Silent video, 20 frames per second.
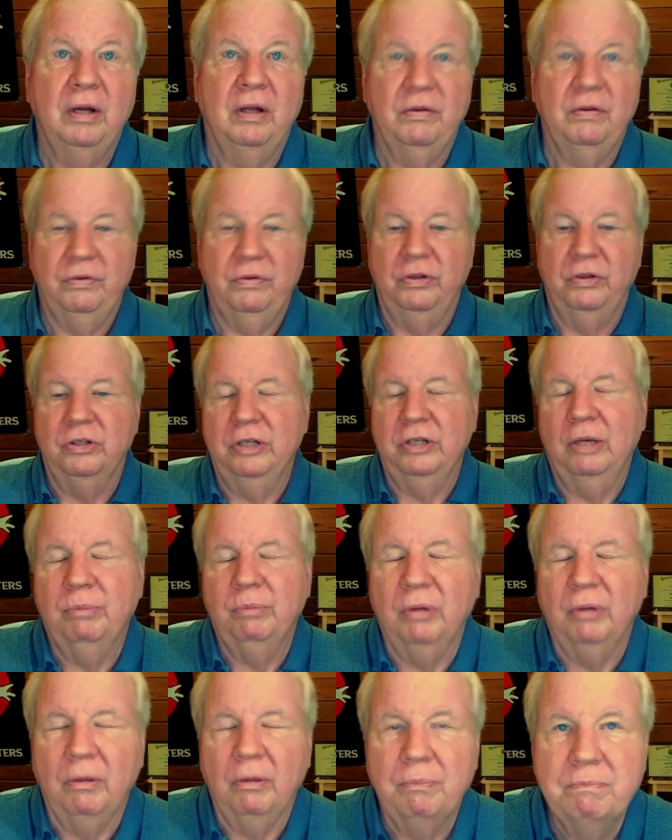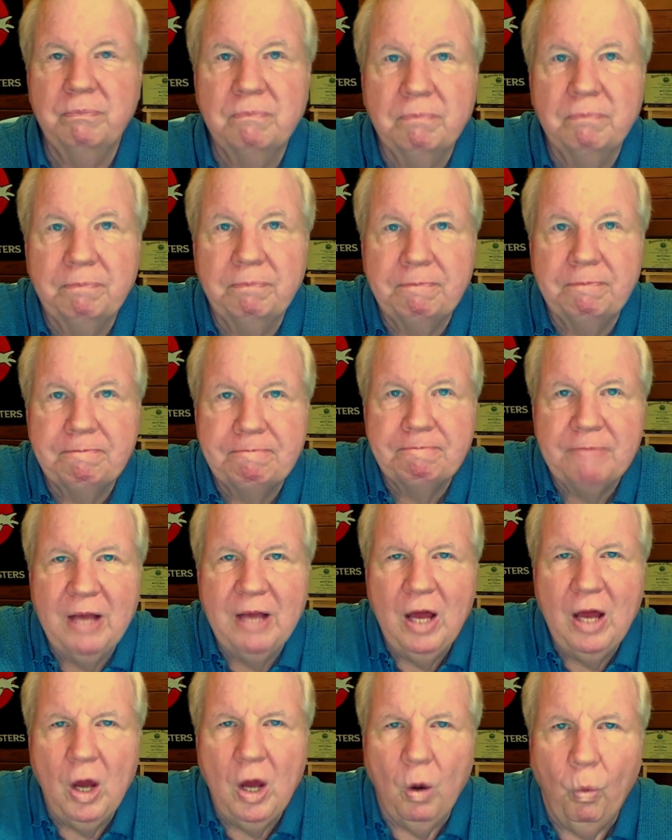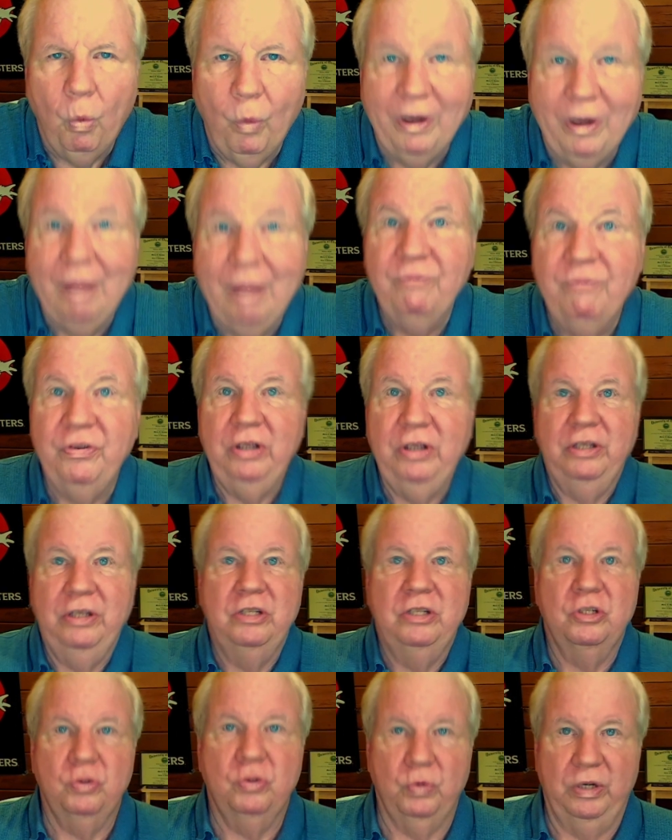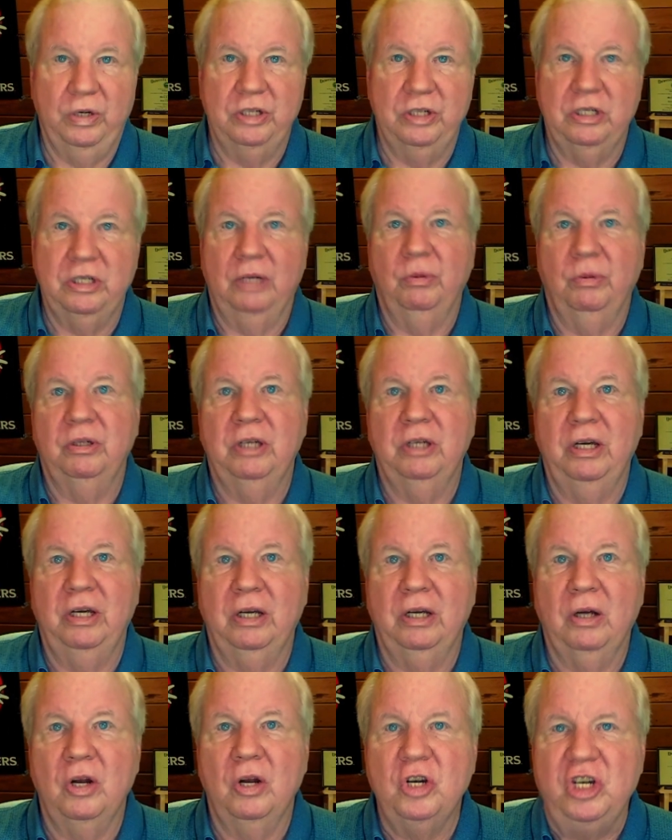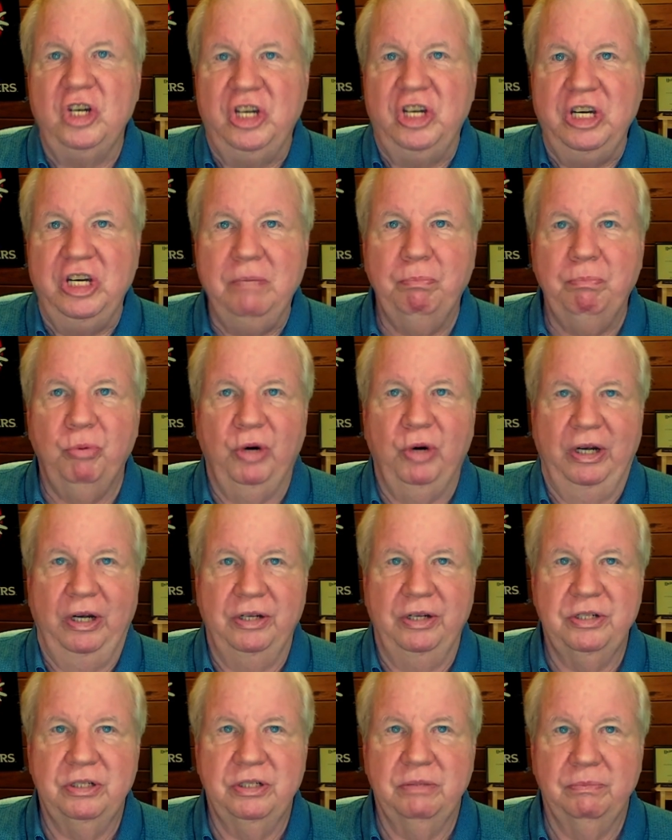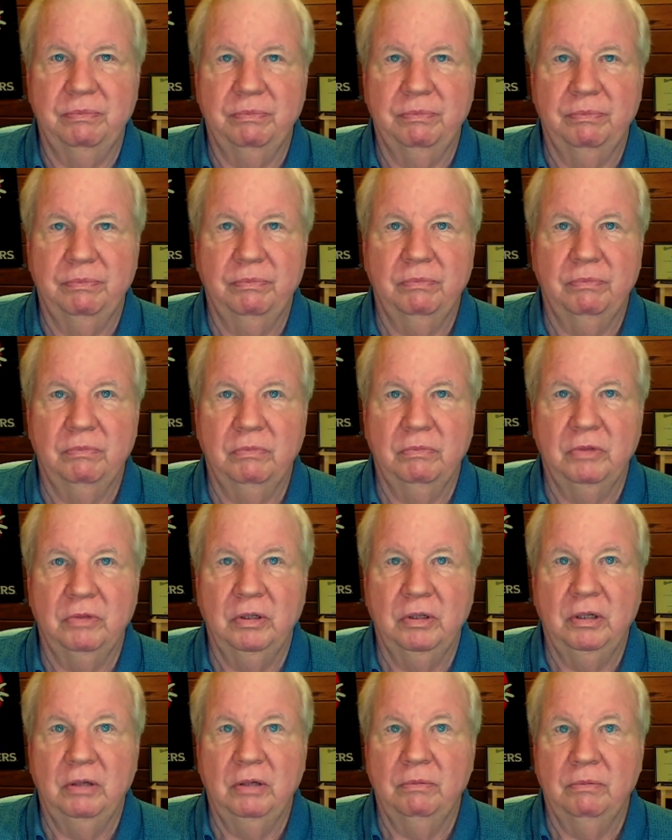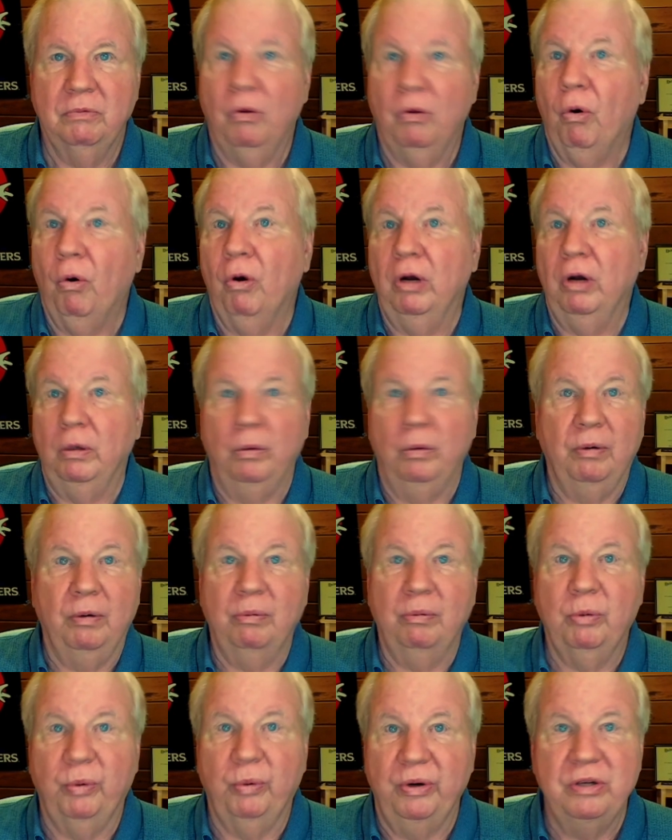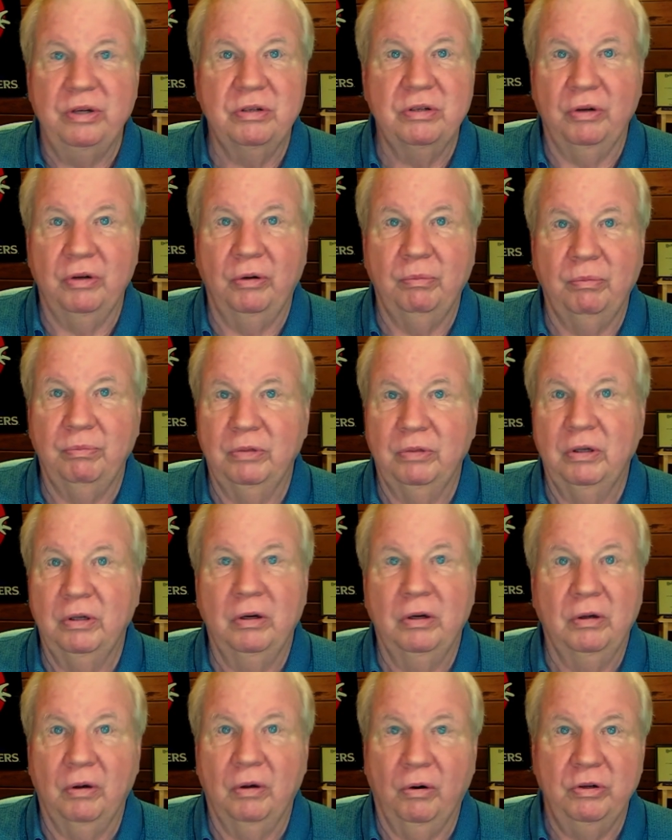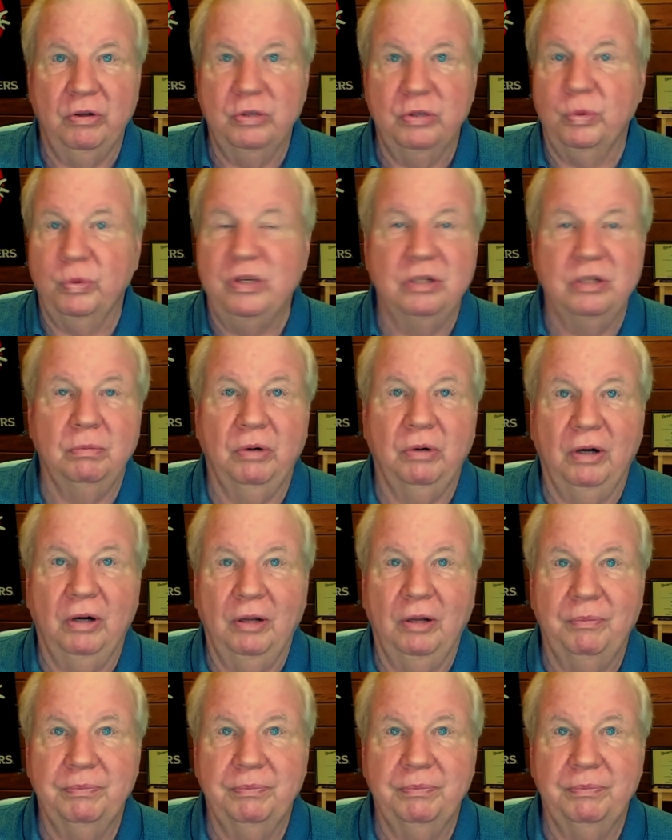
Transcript: For example, when I'm feeling stressed, I will take deep breaths, or I will rub a worry stone, or squeeze a ball.